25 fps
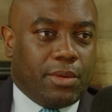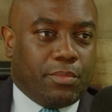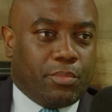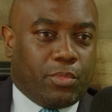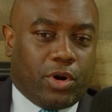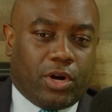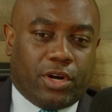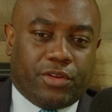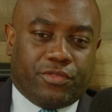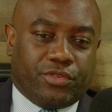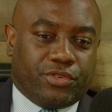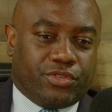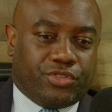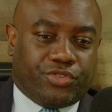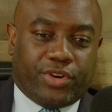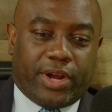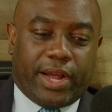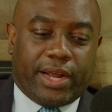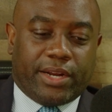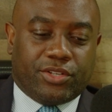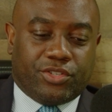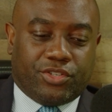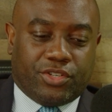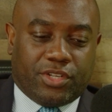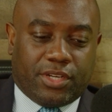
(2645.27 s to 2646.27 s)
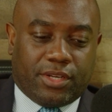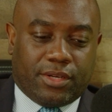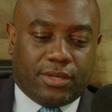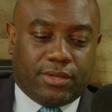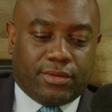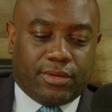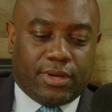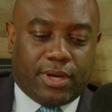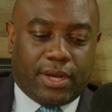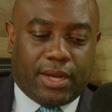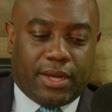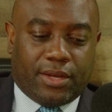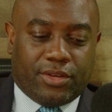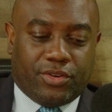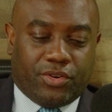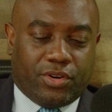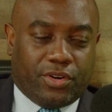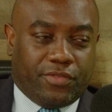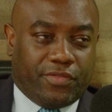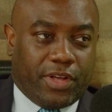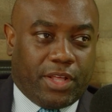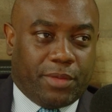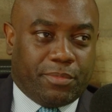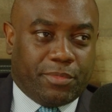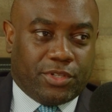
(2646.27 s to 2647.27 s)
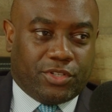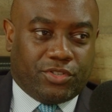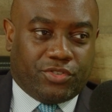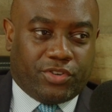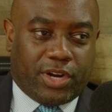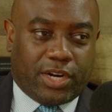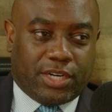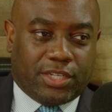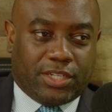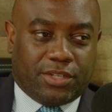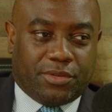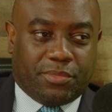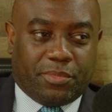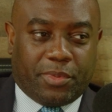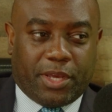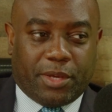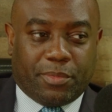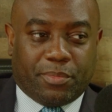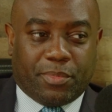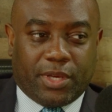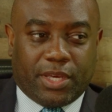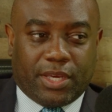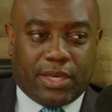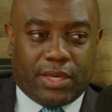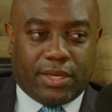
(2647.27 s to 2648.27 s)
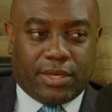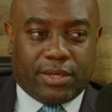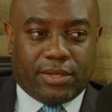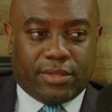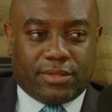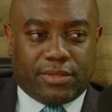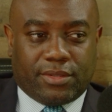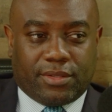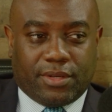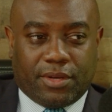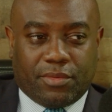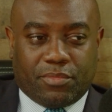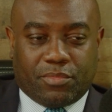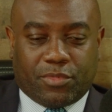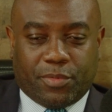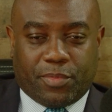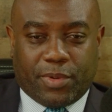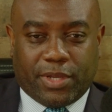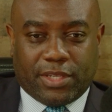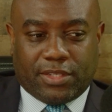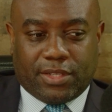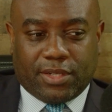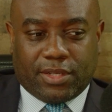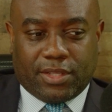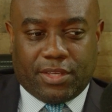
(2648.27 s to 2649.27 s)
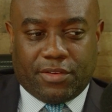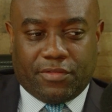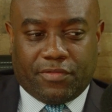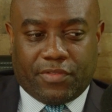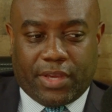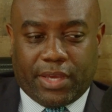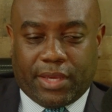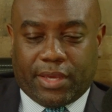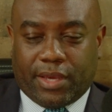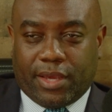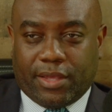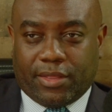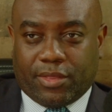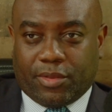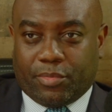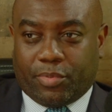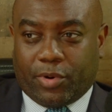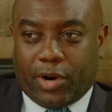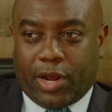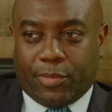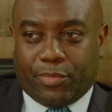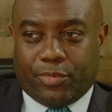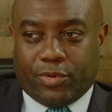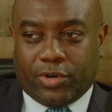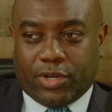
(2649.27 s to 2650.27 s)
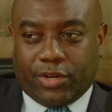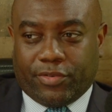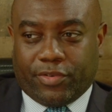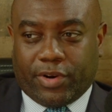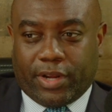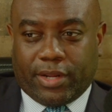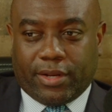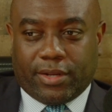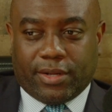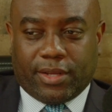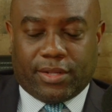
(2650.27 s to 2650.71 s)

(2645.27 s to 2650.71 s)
part of your strategy, uh, your development strategy may be to, to basically vacate the property, right?